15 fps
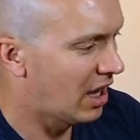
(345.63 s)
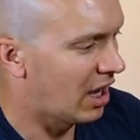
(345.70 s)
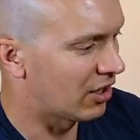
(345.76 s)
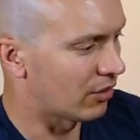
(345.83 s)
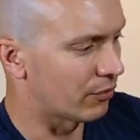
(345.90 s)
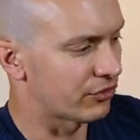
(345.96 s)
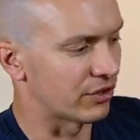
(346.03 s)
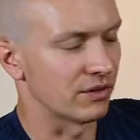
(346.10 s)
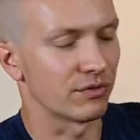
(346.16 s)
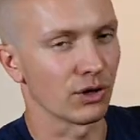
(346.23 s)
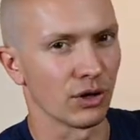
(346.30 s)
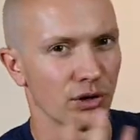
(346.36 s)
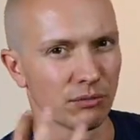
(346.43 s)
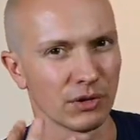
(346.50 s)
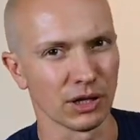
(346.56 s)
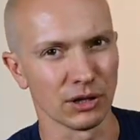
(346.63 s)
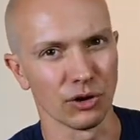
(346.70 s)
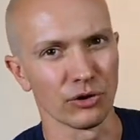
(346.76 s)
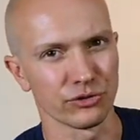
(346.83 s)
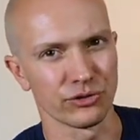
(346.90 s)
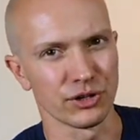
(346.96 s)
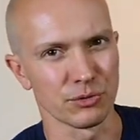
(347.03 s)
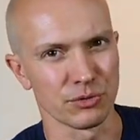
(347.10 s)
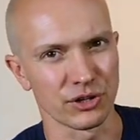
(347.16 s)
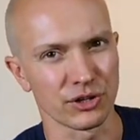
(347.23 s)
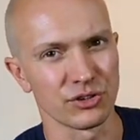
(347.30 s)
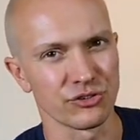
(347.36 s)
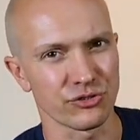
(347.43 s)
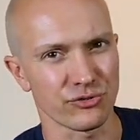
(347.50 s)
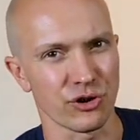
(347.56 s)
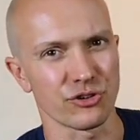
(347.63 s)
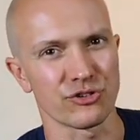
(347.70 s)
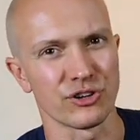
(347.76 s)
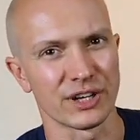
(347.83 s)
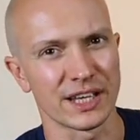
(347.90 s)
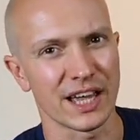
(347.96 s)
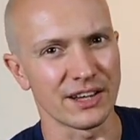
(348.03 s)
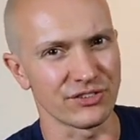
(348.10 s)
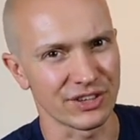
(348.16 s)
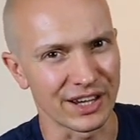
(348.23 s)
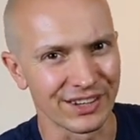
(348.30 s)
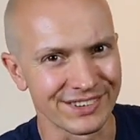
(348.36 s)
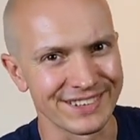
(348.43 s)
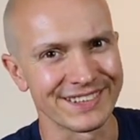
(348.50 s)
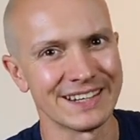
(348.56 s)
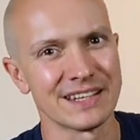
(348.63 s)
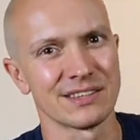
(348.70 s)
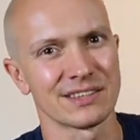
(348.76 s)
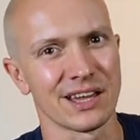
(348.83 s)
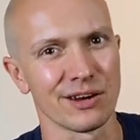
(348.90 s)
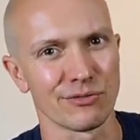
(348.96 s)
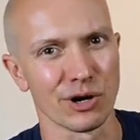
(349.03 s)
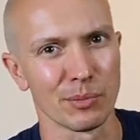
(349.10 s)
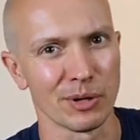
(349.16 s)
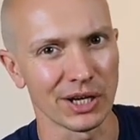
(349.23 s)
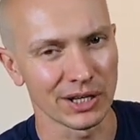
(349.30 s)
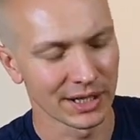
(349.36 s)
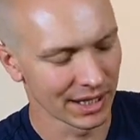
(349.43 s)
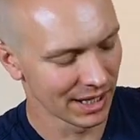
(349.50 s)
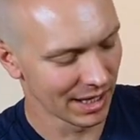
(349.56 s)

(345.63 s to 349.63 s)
And obviously you've got a lot to do with the construction and casing underneath that rubber,